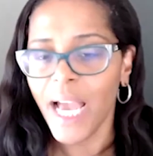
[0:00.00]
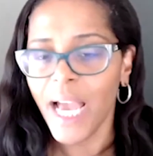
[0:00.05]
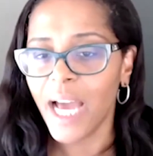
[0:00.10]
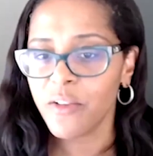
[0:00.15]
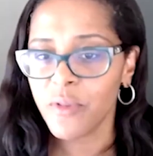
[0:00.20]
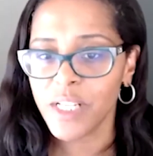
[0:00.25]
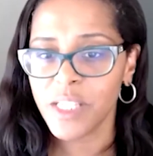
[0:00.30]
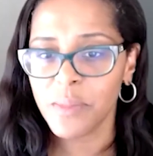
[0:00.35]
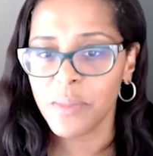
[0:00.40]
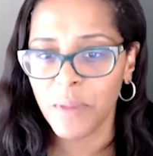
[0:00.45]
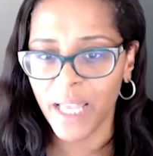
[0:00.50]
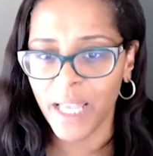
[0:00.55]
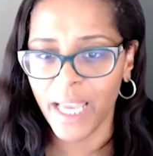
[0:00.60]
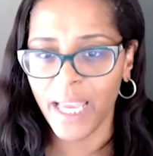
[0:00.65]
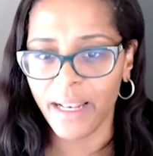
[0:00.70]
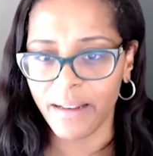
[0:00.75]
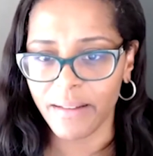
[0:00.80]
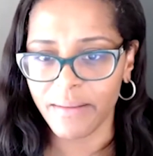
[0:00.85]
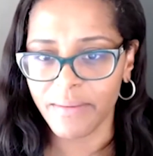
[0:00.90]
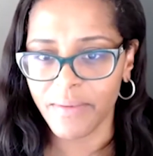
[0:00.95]
how to
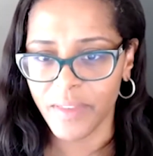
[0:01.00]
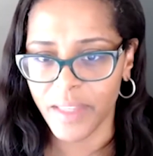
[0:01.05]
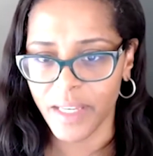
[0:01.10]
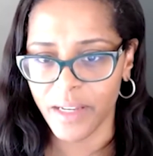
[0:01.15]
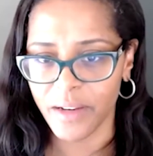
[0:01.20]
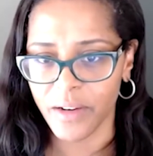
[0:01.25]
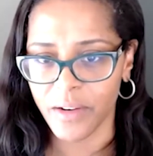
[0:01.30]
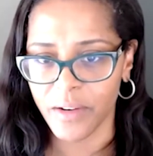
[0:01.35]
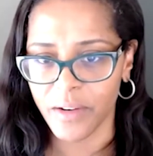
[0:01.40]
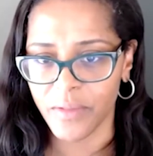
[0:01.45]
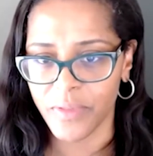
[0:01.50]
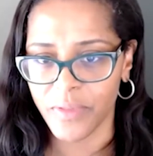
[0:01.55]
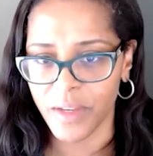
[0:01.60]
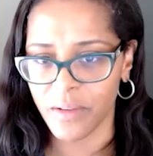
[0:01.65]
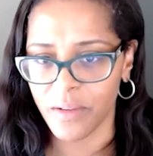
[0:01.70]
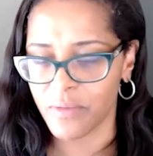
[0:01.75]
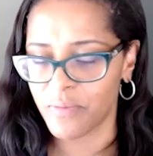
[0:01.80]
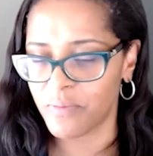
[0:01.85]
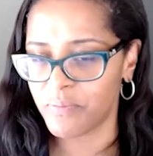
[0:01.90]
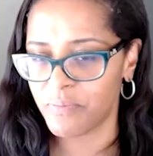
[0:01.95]
explain their
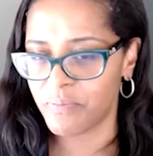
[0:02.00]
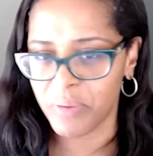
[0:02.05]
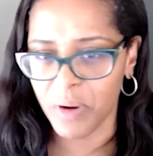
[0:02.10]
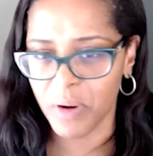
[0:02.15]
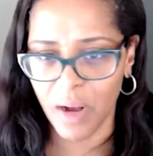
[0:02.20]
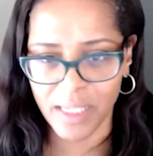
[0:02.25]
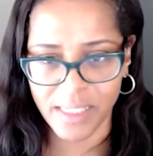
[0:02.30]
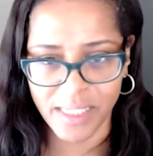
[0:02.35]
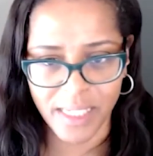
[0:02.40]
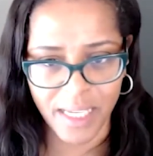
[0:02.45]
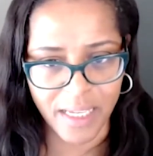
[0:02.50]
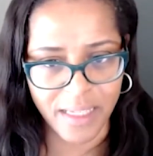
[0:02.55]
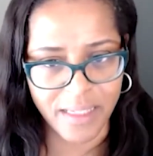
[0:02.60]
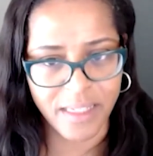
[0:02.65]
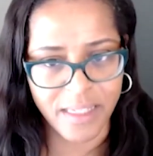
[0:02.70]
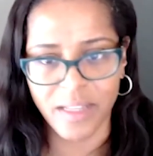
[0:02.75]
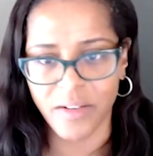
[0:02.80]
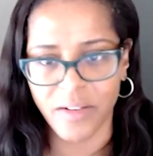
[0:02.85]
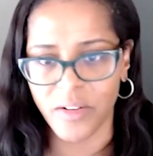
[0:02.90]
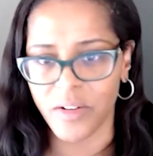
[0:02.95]
their
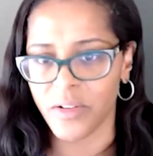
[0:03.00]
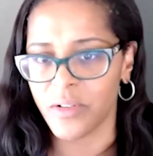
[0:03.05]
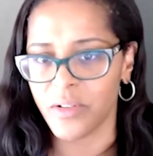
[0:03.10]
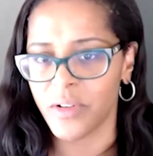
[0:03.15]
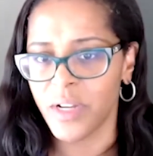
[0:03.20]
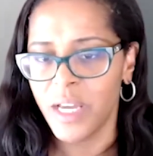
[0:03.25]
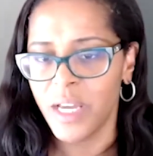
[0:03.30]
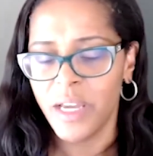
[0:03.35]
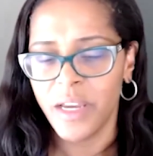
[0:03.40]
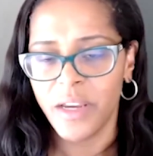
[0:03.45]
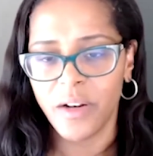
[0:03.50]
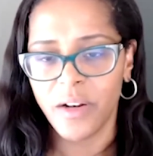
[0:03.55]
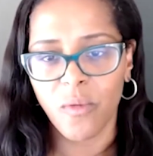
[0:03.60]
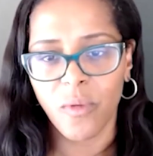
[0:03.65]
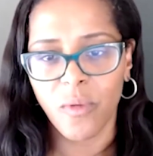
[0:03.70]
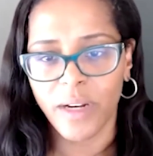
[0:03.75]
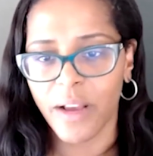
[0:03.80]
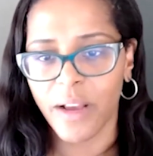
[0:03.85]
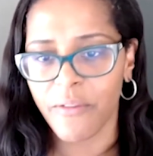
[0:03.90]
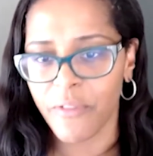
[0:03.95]
process, their, you know,
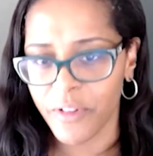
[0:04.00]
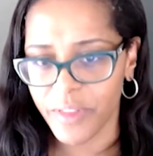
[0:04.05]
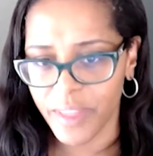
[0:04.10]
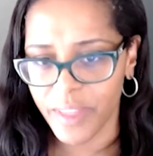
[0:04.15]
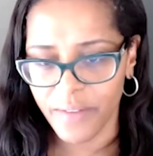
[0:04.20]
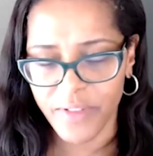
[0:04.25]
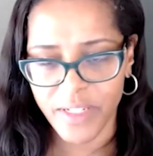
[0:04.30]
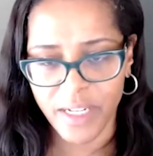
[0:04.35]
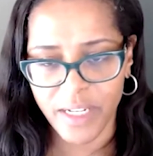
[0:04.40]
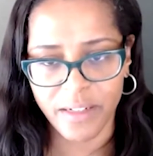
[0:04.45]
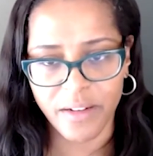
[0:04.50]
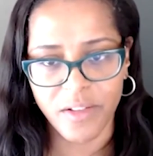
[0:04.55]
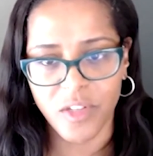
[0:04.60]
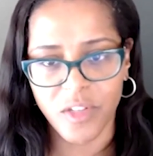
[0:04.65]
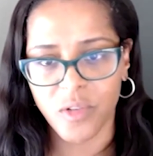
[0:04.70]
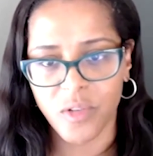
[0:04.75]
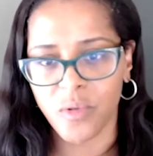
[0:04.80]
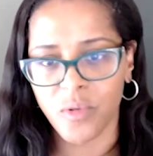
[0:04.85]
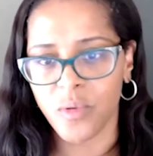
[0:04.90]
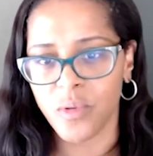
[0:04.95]
whatever they've done in
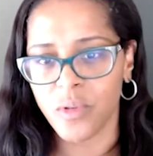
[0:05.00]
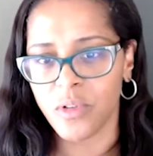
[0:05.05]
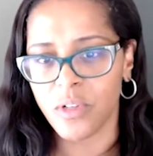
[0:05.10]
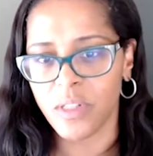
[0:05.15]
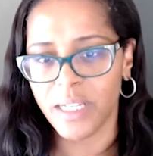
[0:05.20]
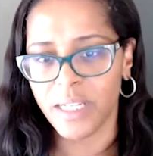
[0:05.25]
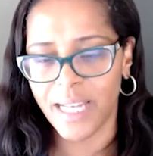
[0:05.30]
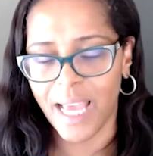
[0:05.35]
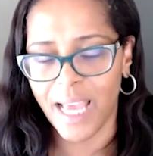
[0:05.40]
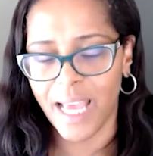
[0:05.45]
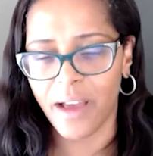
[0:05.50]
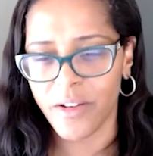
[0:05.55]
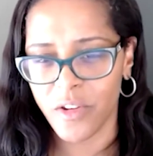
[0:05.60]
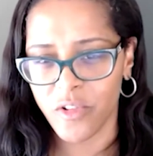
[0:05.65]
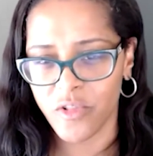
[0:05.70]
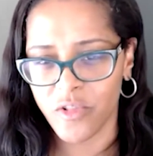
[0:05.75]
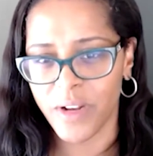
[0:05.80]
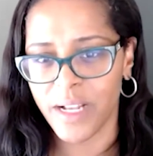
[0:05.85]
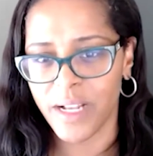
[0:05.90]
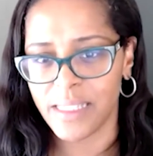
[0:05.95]
school, and how do
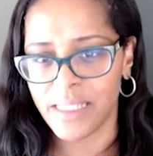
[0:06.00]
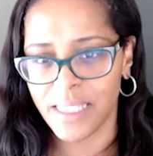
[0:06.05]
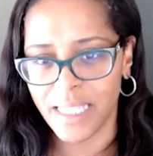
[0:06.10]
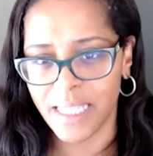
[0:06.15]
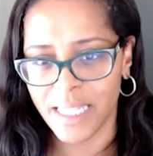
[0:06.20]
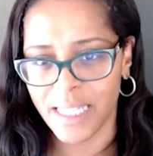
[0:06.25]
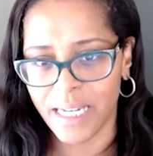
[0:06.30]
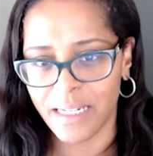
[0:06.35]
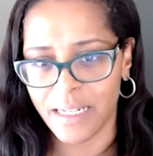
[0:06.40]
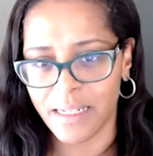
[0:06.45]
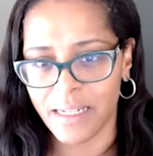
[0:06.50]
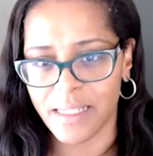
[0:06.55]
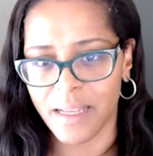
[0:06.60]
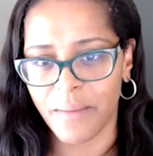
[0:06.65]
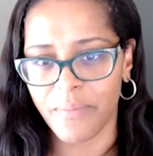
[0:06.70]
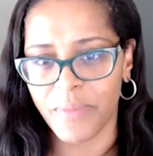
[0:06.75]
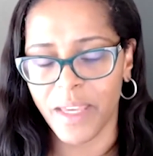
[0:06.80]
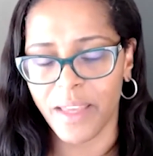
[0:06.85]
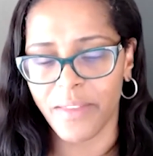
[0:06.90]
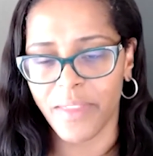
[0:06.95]
you translate that into
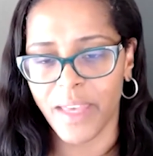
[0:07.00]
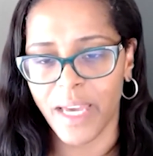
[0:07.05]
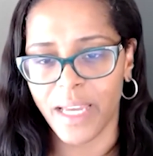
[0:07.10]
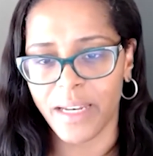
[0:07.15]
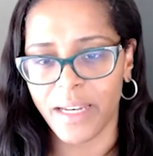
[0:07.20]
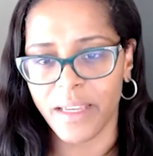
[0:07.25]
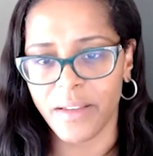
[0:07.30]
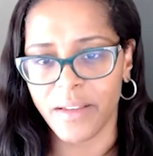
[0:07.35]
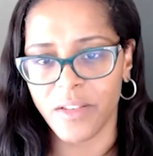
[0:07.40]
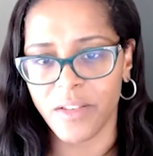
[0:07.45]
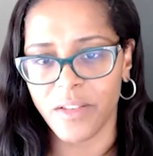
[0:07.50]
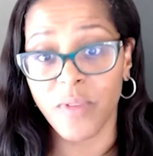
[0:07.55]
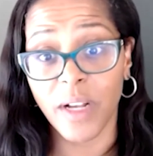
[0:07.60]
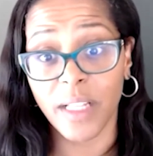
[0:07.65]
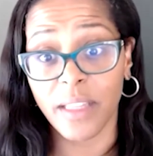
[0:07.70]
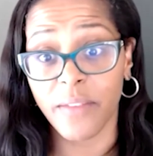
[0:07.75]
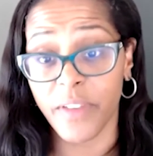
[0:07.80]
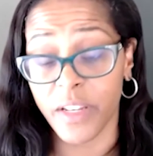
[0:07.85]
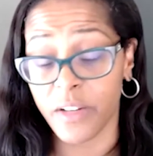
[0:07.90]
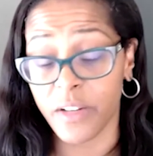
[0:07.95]
something that is
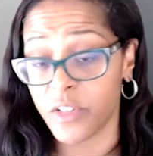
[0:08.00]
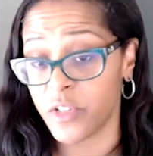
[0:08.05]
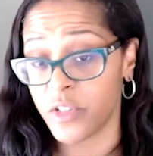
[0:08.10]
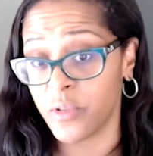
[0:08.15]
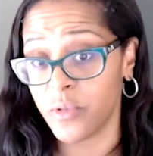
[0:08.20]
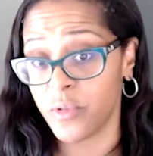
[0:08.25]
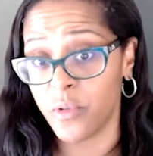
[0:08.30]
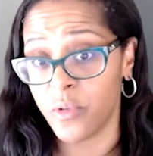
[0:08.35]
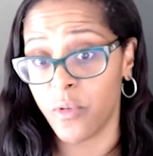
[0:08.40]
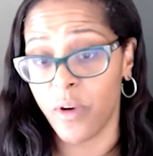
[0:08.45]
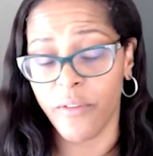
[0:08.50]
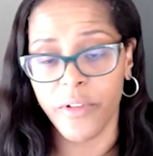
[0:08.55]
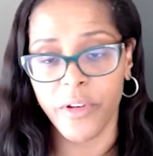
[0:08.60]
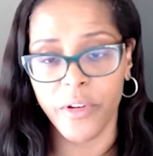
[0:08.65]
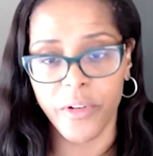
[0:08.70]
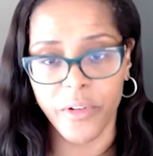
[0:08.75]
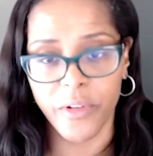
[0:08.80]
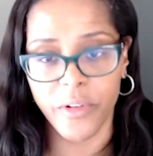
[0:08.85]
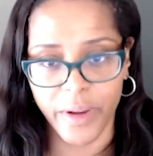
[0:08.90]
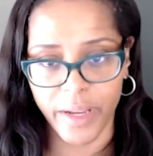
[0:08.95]
relevant to whoever
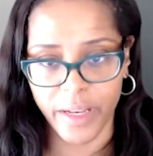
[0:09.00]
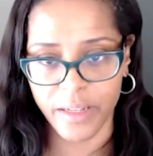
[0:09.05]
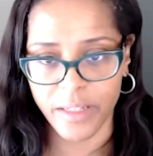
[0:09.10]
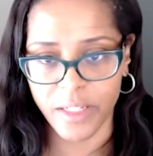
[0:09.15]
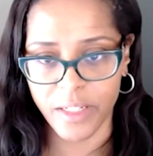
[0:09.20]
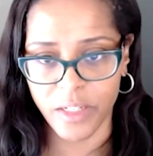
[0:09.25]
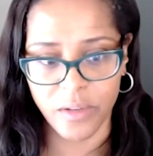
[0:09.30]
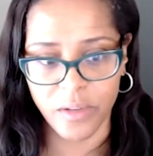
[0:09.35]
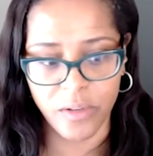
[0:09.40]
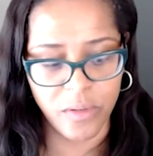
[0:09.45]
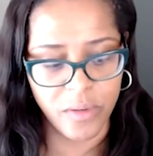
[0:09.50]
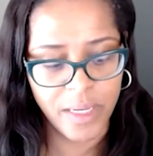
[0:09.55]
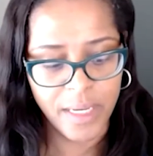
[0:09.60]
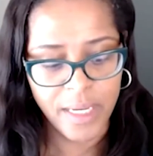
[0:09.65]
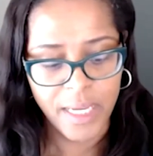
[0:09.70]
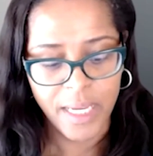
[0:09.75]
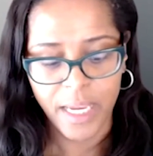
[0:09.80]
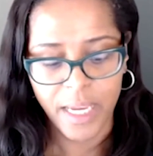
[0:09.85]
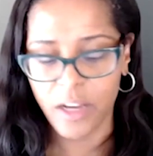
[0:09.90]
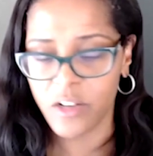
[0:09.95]
you're going to
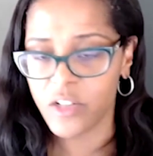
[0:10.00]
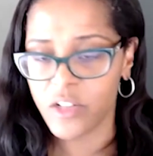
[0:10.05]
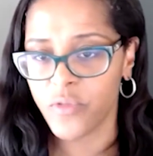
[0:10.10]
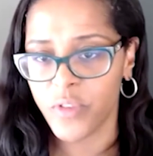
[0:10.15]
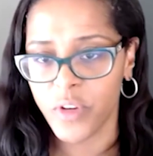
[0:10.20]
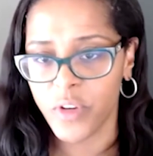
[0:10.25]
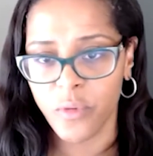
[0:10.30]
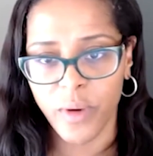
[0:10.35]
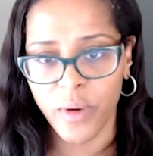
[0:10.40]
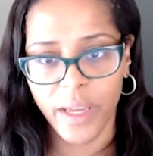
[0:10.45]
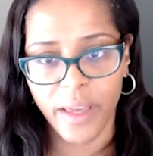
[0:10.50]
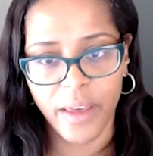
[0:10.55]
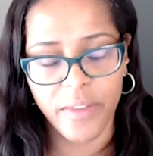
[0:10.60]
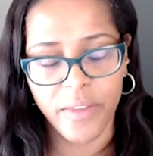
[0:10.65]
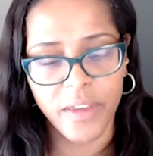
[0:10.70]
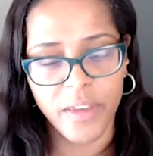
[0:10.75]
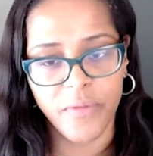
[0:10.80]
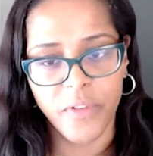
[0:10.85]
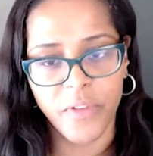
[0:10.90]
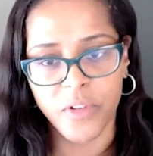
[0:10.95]
interview
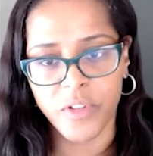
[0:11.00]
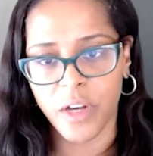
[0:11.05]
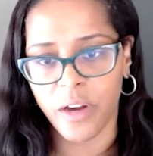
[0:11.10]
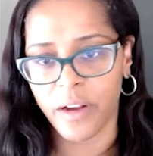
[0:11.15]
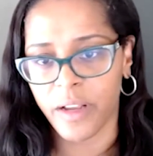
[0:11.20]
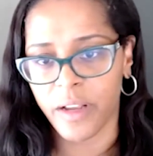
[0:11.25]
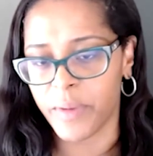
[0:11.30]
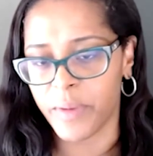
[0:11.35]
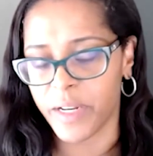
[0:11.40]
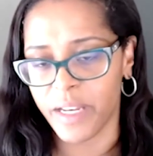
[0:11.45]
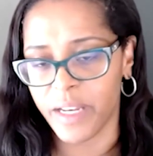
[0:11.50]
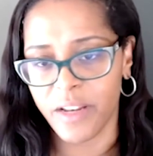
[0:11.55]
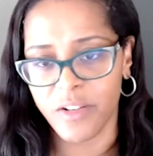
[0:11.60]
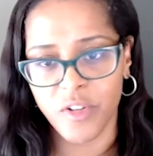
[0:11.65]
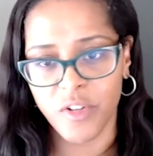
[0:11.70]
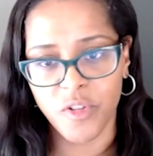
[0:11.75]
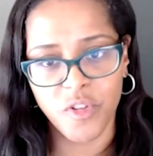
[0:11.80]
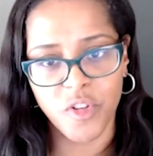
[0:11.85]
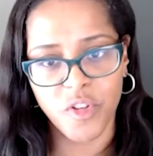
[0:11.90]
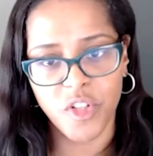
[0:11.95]
with, if you're talking about an
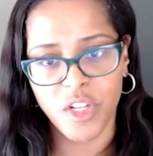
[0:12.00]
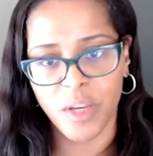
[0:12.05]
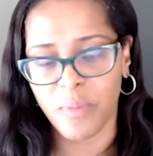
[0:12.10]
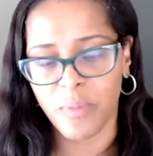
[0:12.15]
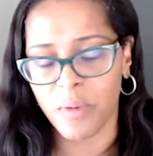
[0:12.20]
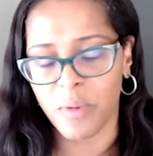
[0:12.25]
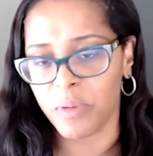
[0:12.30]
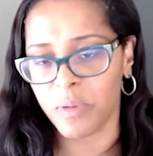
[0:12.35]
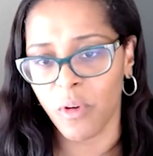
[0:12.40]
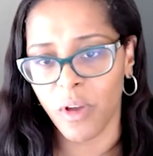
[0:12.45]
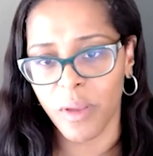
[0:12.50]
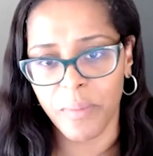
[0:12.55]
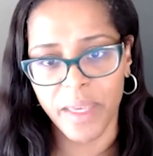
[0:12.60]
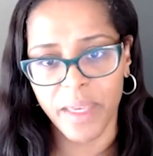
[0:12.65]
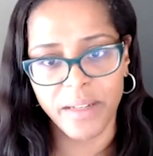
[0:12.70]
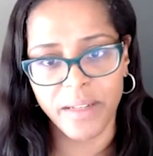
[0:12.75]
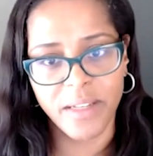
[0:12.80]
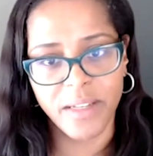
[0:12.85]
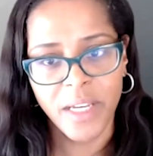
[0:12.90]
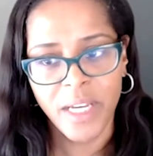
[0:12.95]
internship,
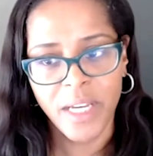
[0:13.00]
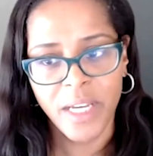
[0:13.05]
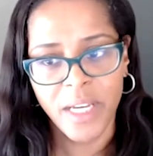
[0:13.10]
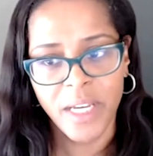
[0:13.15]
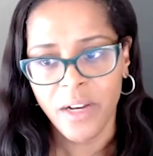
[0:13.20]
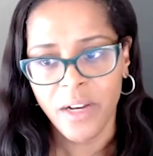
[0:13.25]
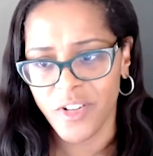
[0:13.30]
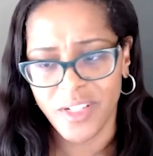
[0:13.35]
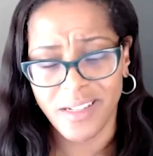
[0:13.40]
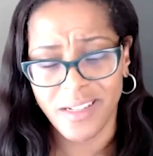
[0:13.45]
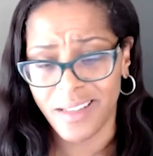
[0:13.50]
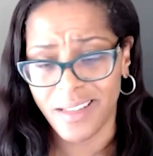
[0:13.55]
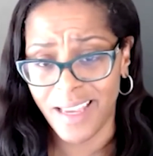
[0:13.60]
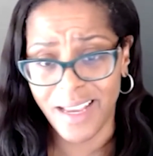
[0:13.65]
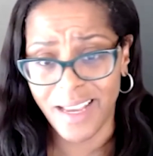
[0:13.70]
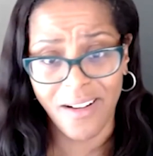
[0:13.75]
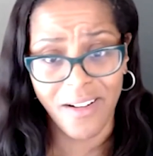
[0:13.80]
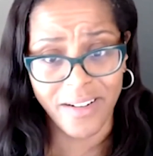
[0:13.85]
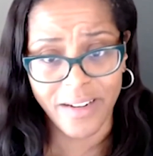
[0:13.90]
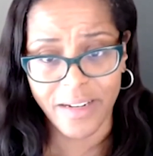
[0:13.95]
employment, or
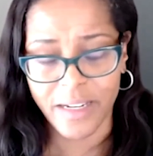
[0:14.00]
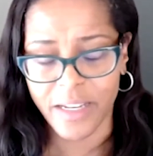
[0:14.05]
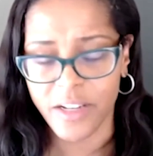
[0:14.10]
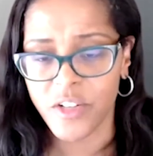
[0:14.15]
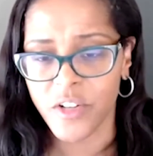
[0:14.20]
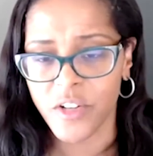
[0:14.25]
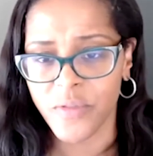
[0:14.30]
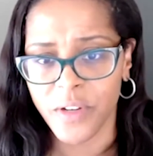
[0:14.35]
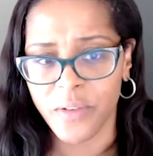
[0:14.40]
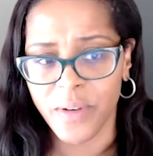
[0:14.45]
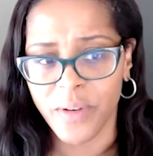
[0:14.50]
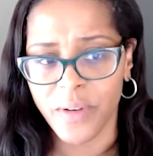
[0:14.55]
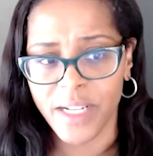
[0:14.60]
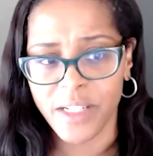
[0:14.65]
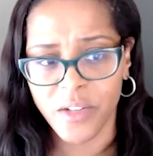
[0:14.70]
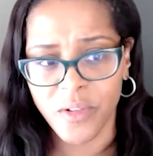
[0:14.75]
just like on an interview.